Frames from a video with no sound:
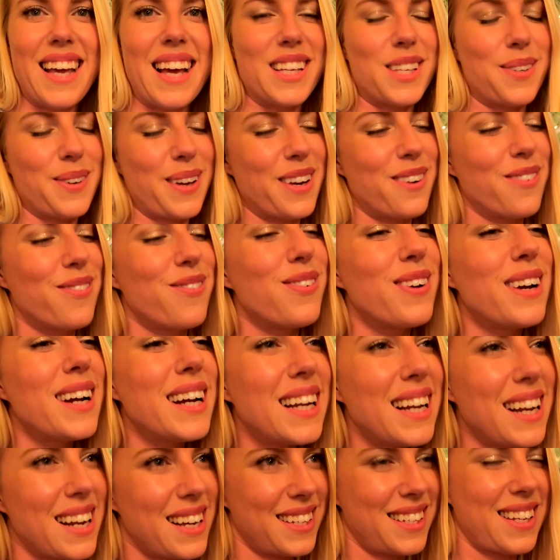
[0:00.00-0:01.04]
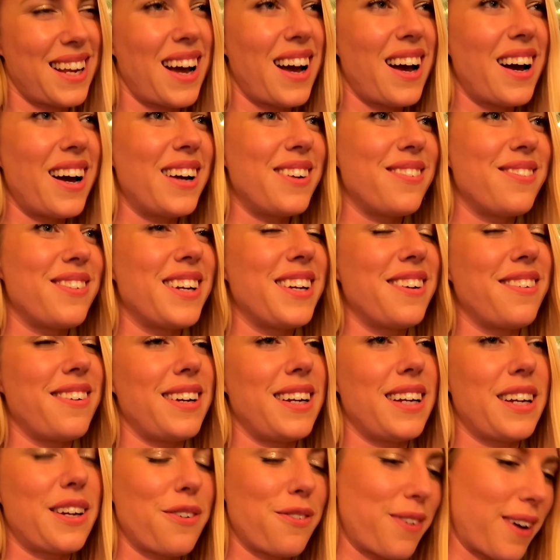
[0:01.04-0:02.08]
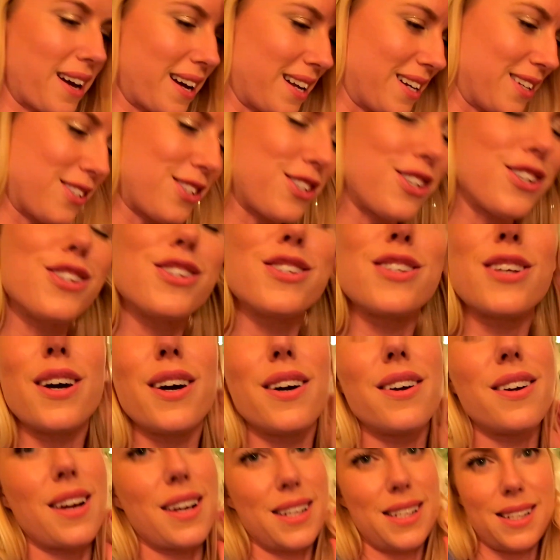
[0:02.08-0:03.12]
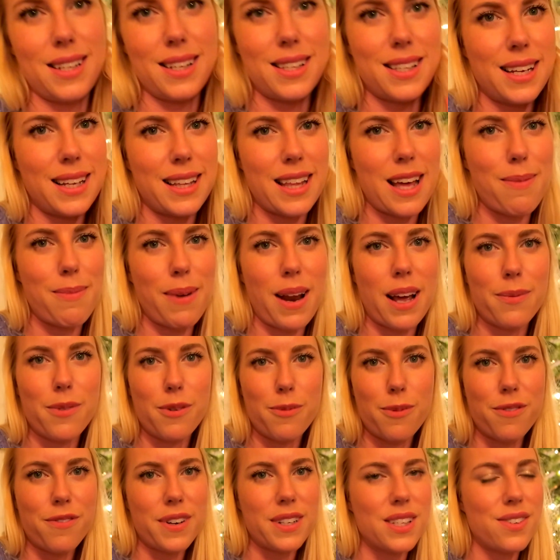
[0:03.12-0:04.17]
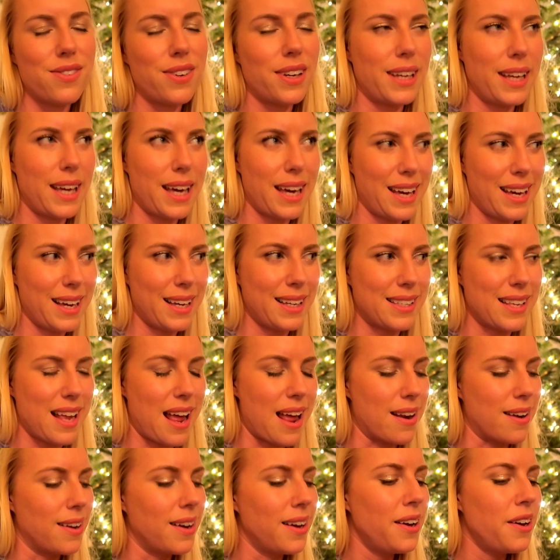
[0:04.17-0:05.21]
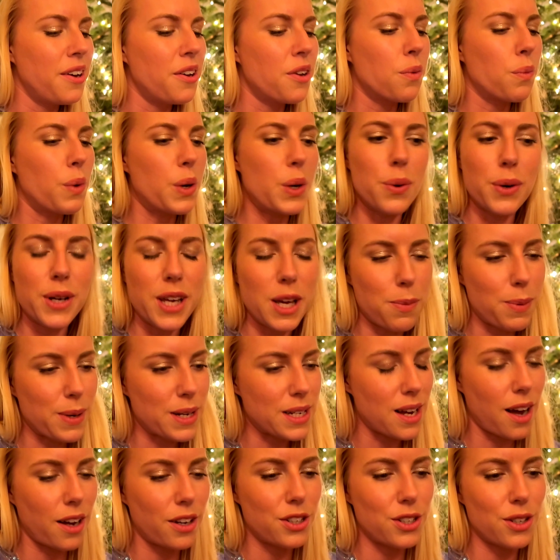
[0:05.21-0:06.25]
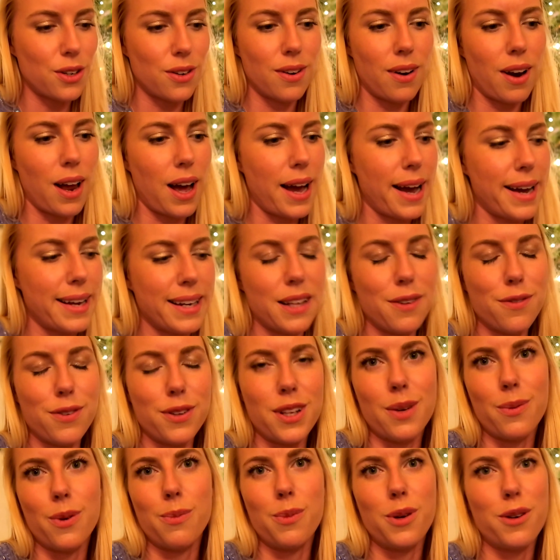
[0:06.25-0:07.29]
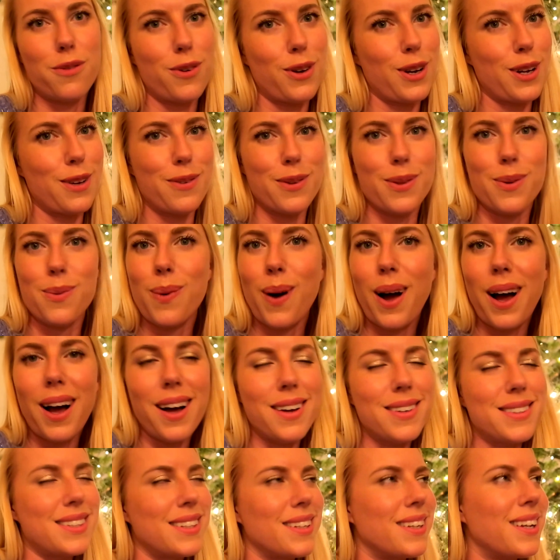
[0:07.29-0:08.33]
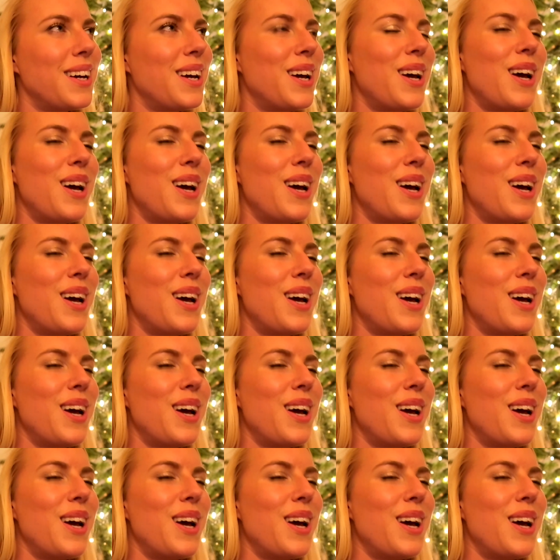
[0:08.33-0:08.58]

Yes, we had a really nice time, really, really good fun. It's just so nice to see them. Like we've been friends for years and we all keep in touch online, even though we move all over the world and